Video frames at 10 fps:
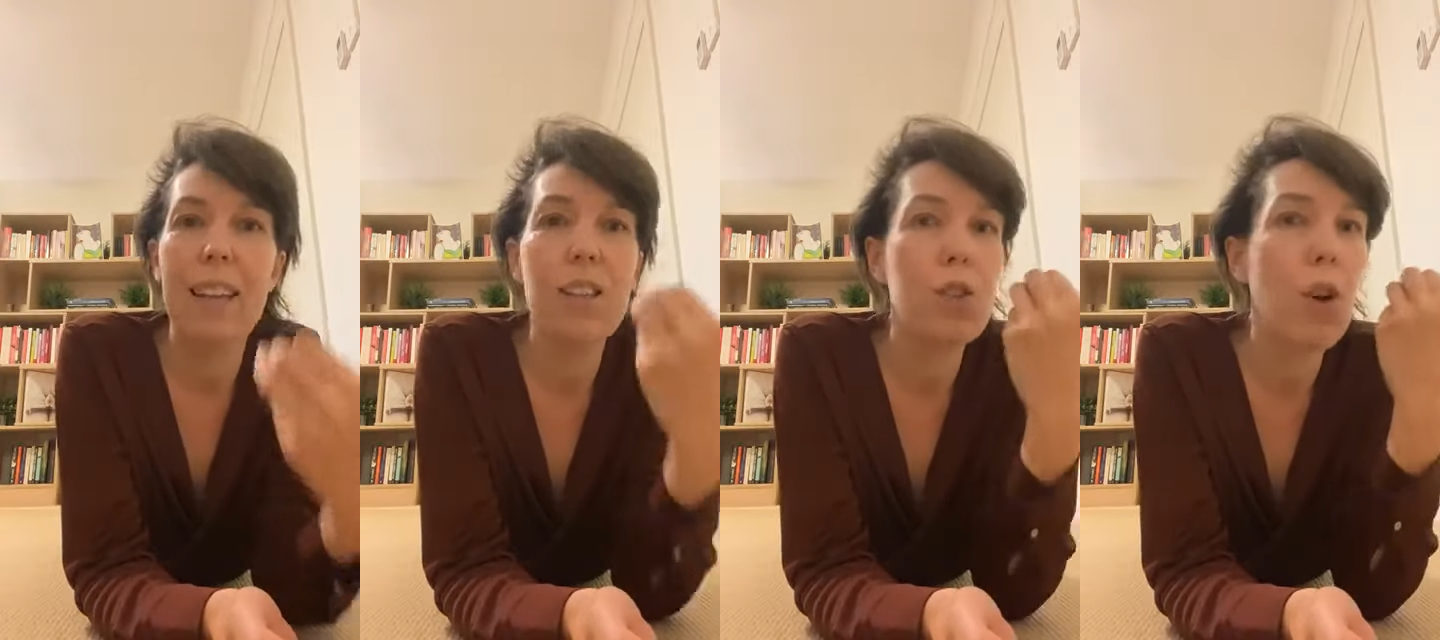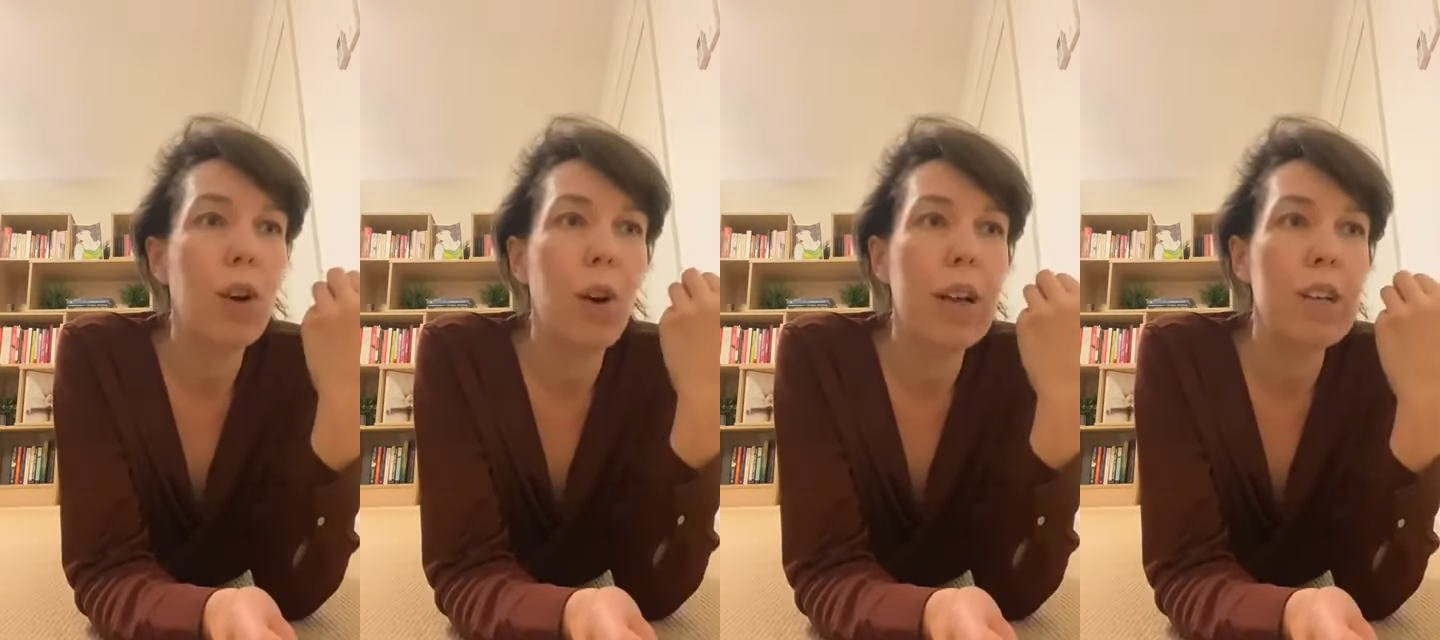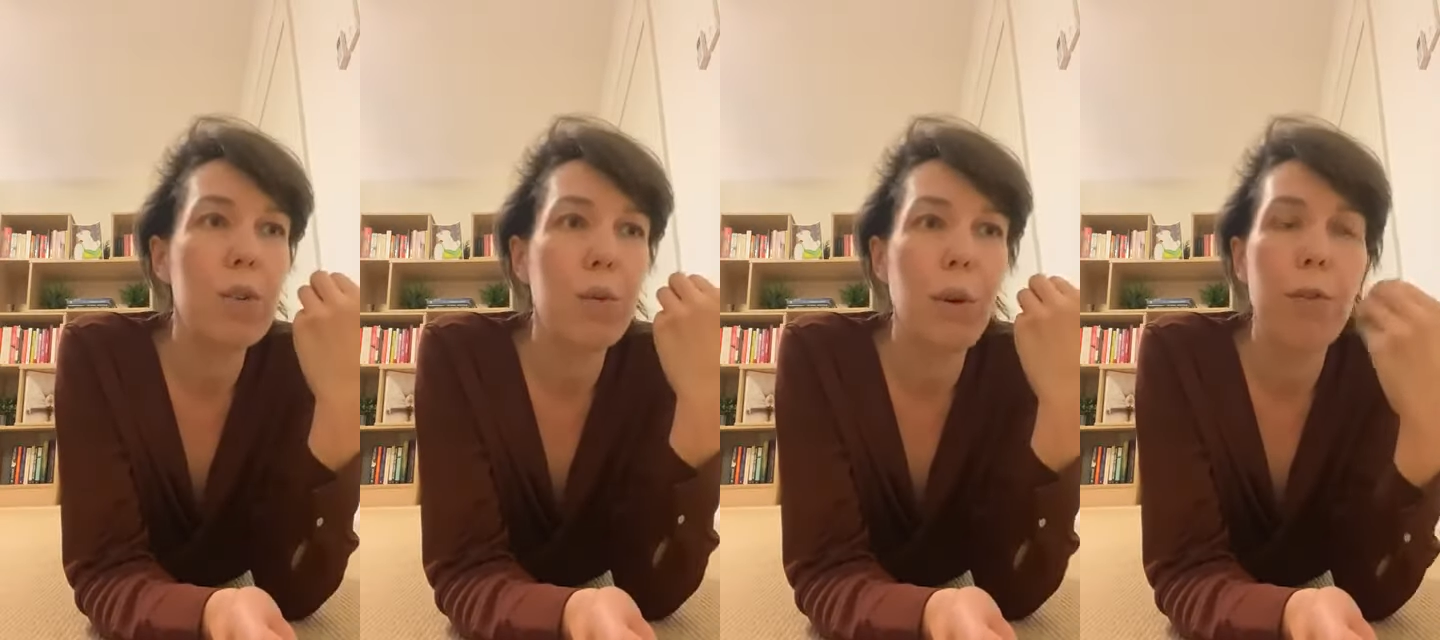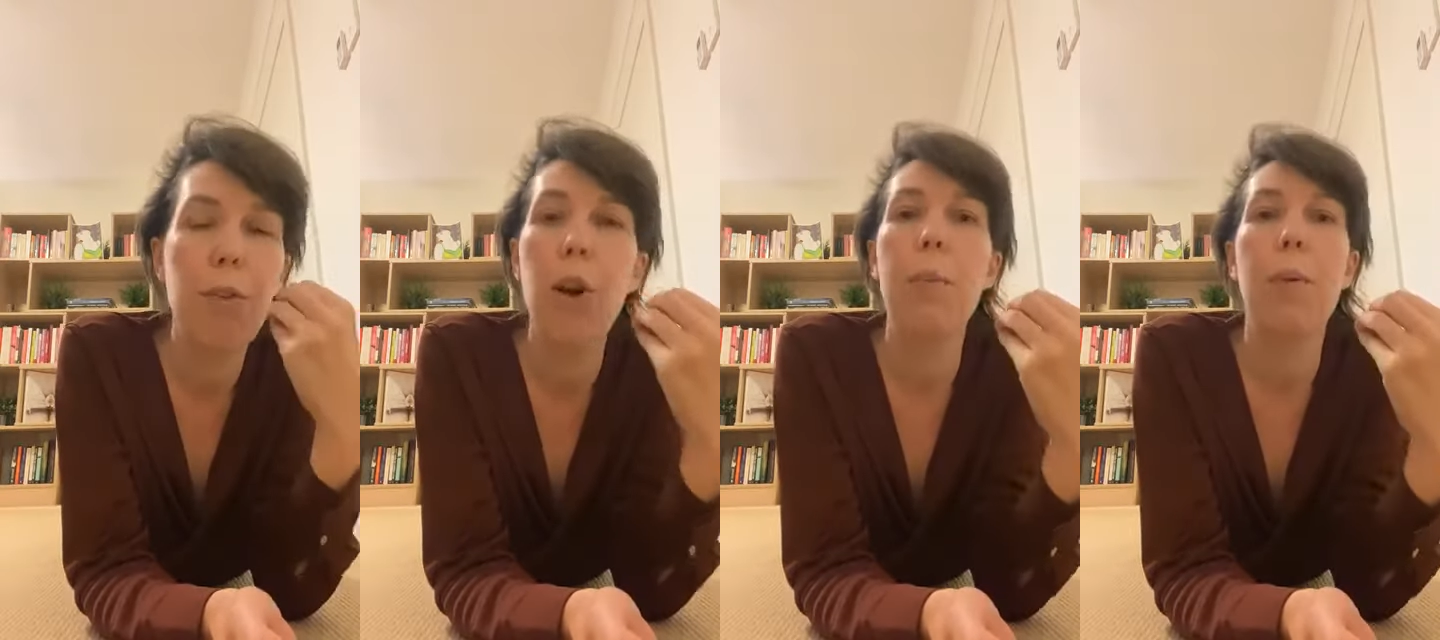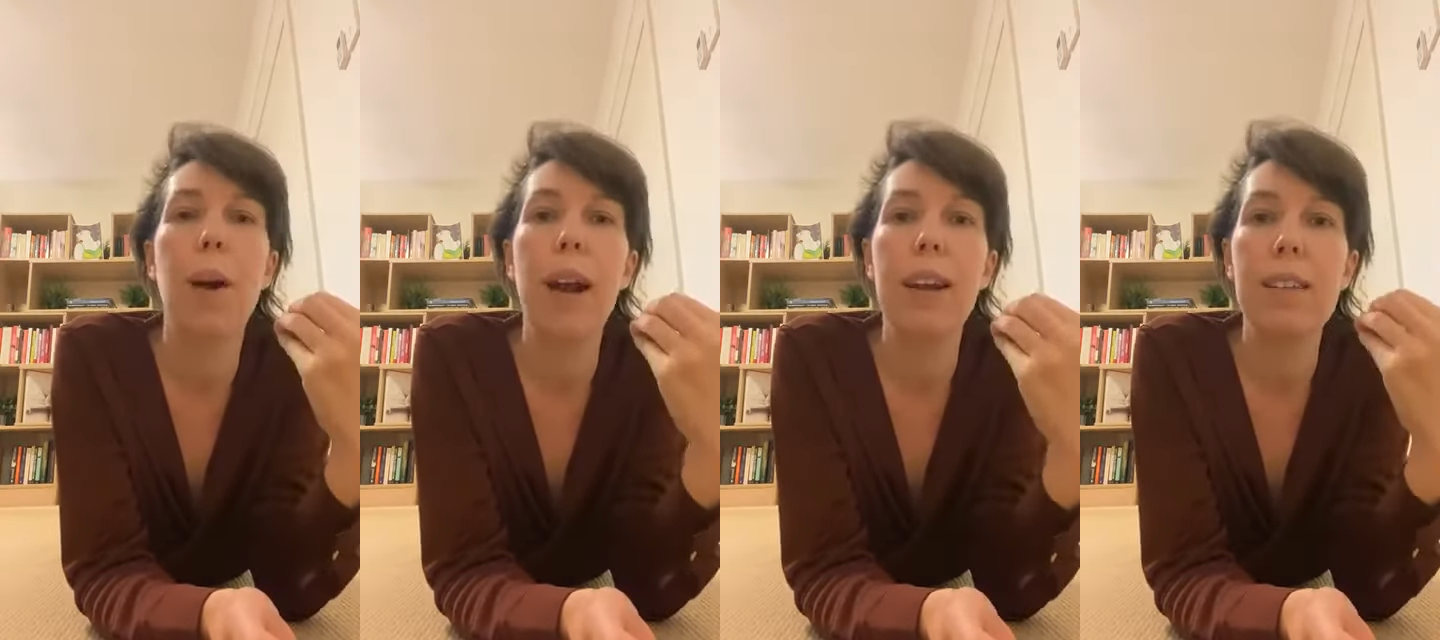It's not going to
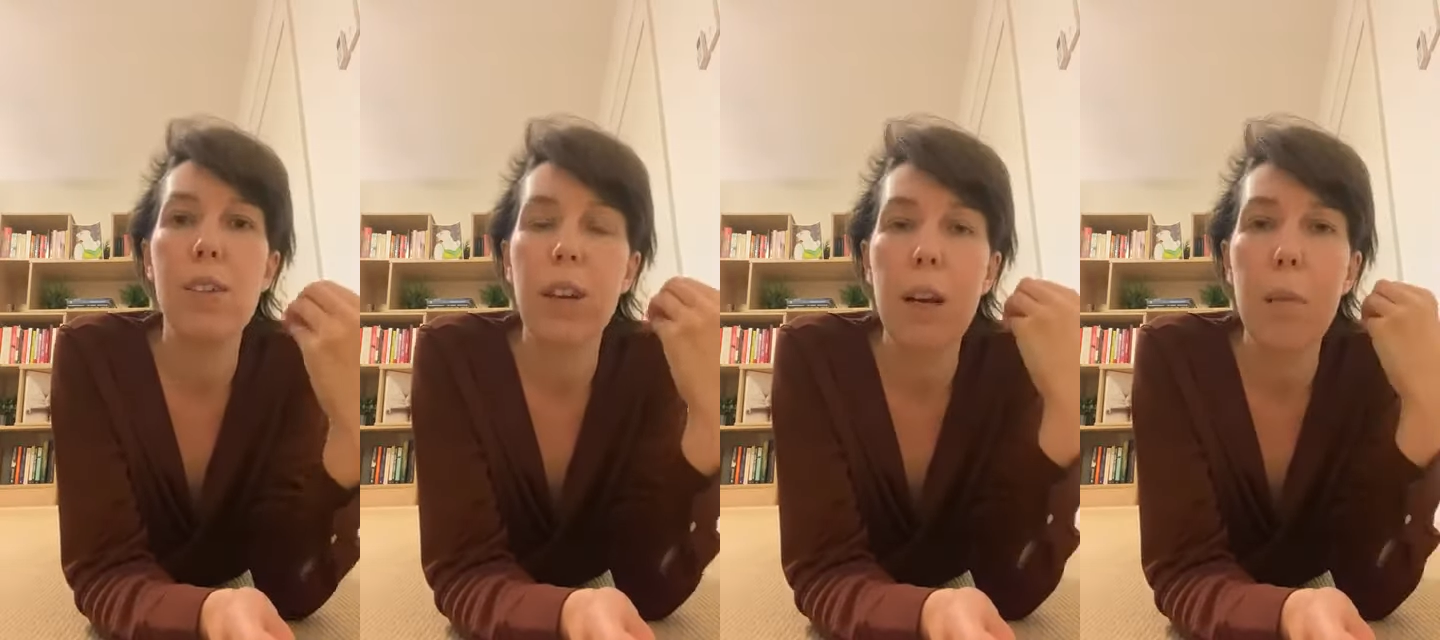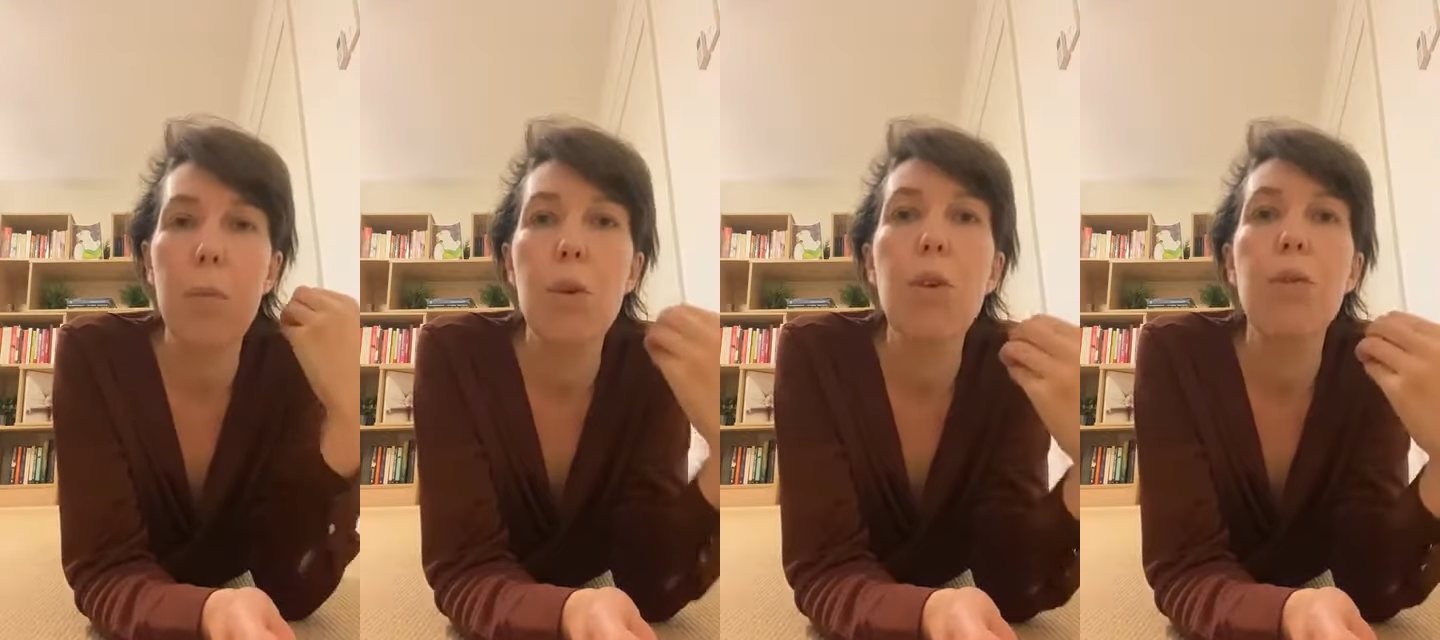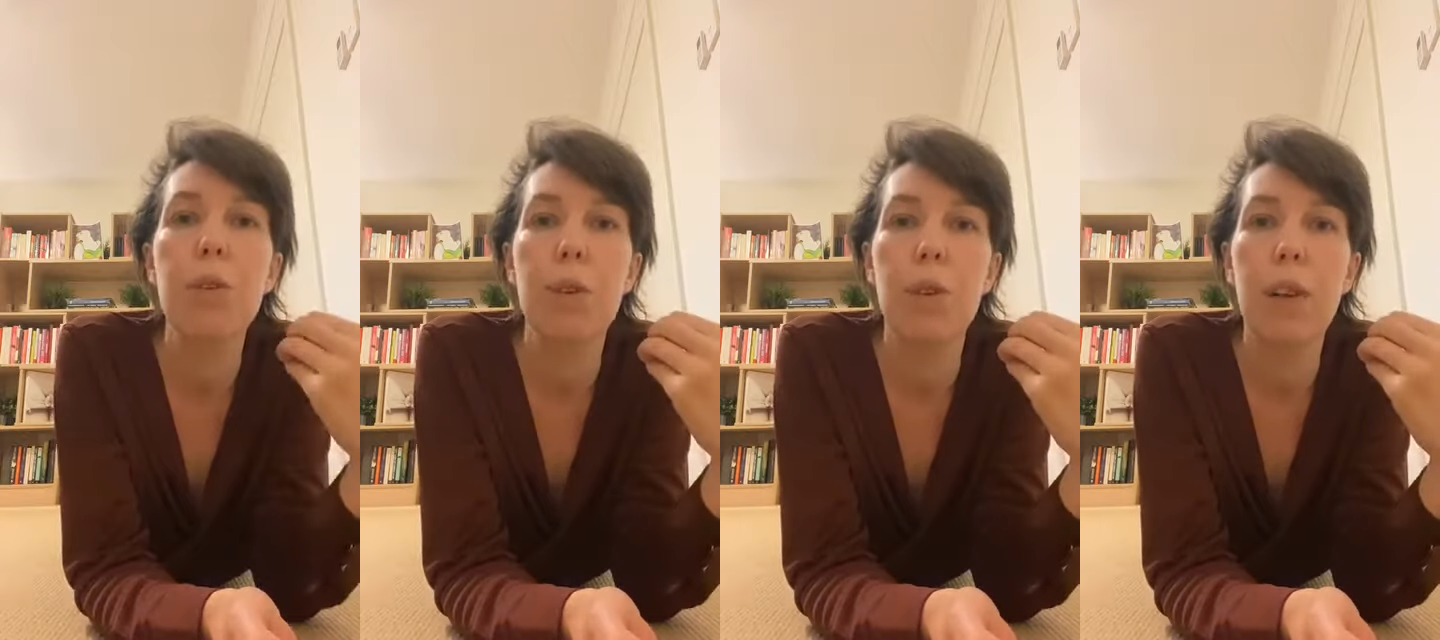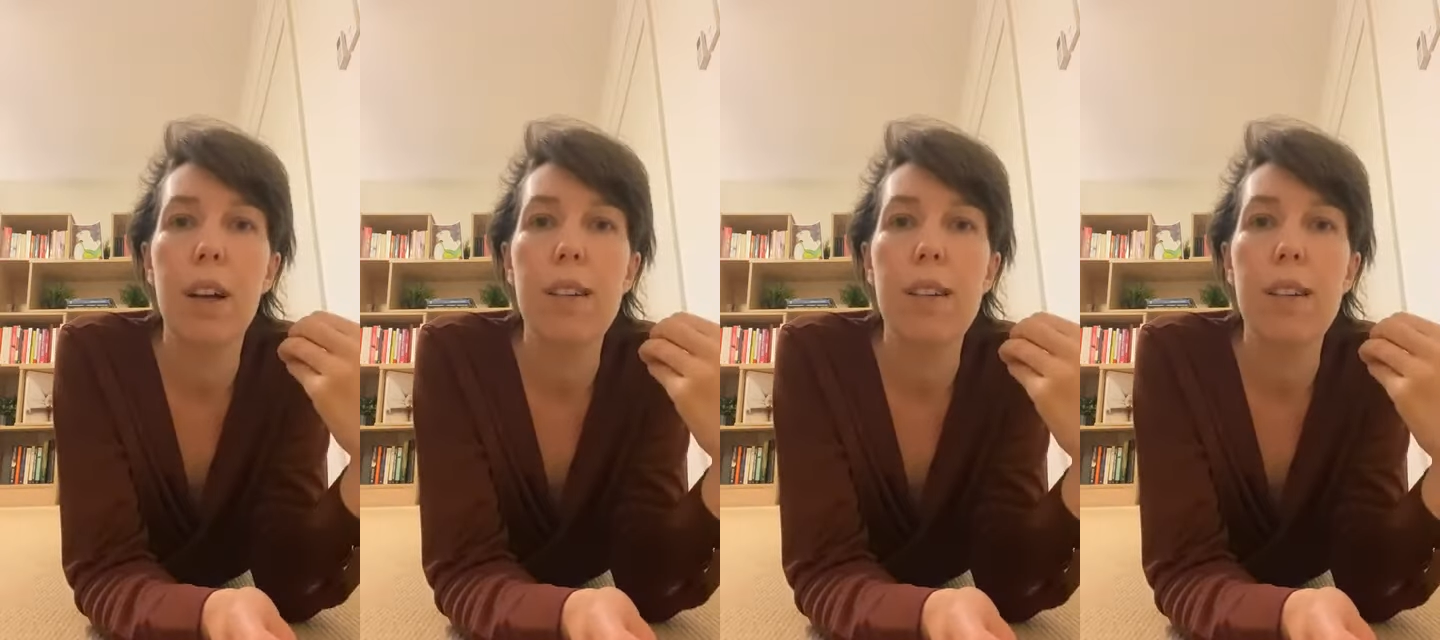reverberate. It's not going to move you.